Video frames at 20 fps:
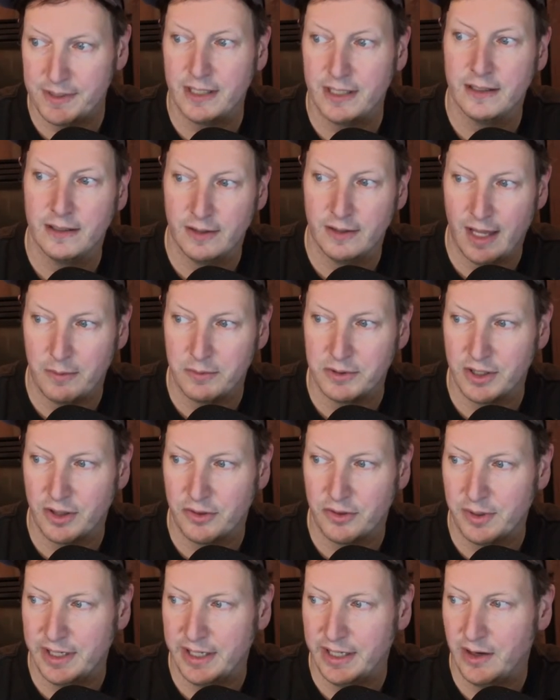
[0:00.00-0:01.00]
That was a
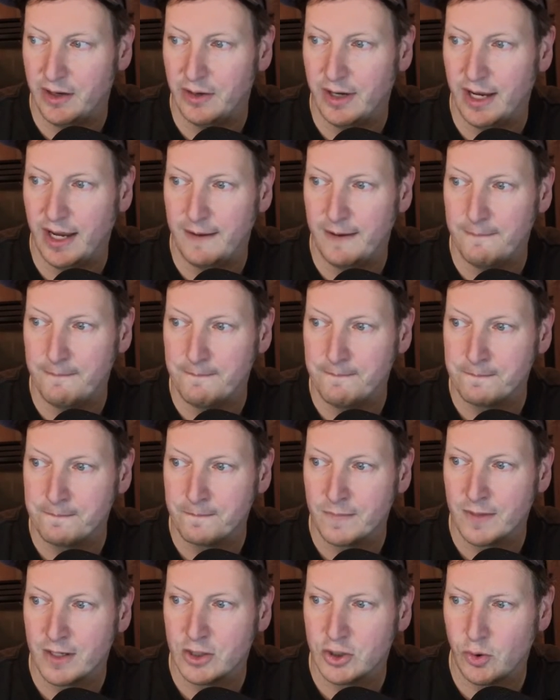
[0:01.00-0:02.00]
3DO game.
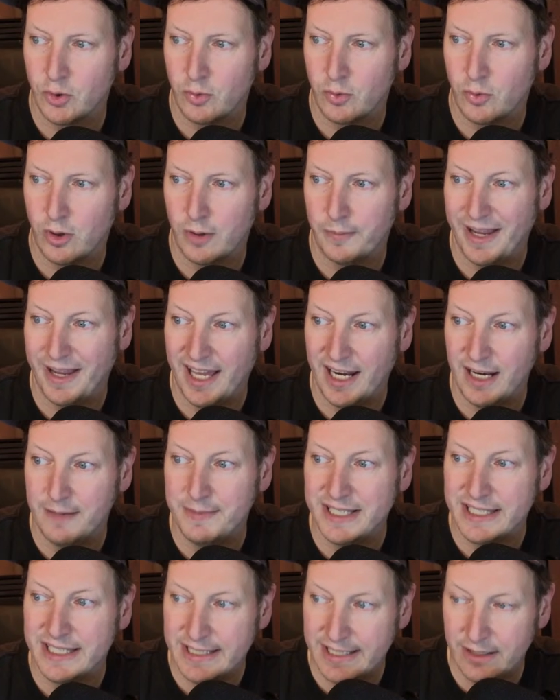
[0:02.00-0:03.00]
Short Warp, Enemy
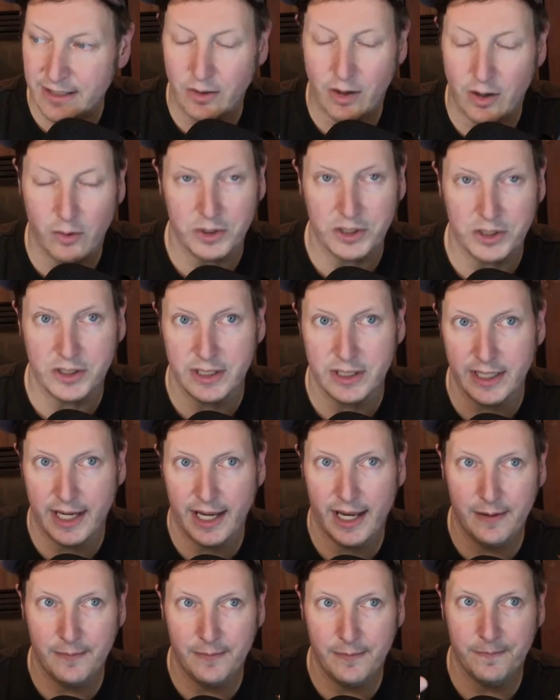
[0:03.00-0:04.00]
Zero, which is the
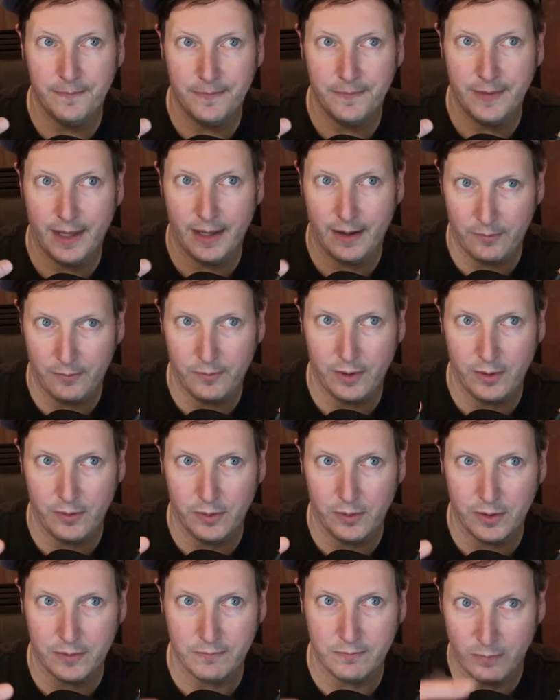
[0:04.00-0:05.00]
game that
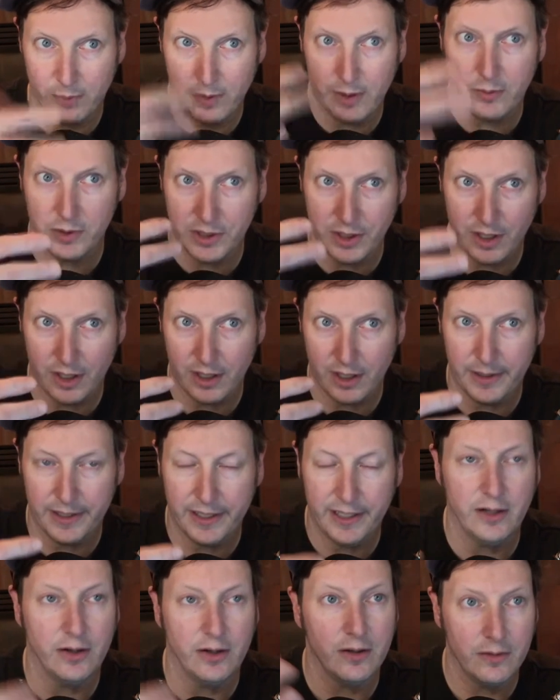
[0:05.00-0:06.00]
we were talking about
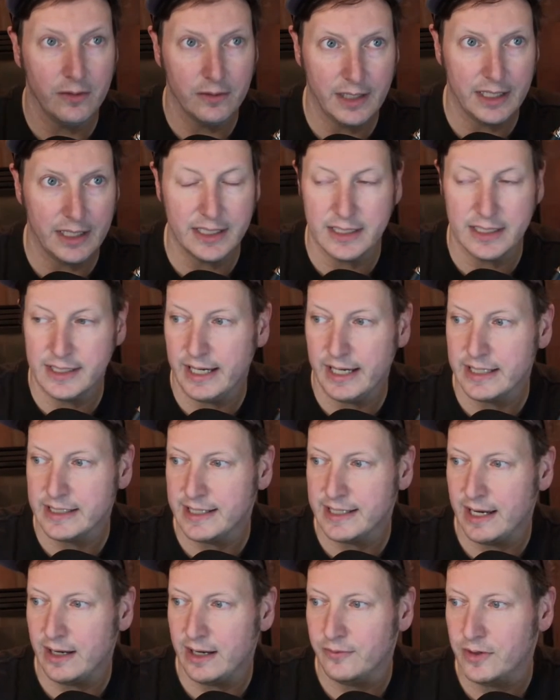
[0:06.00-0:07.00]
here. That's the Sega
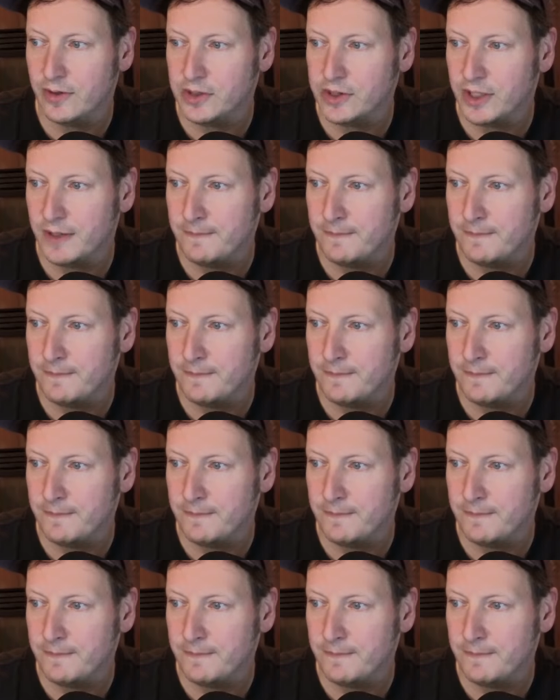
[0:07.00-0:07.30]
Saturn version.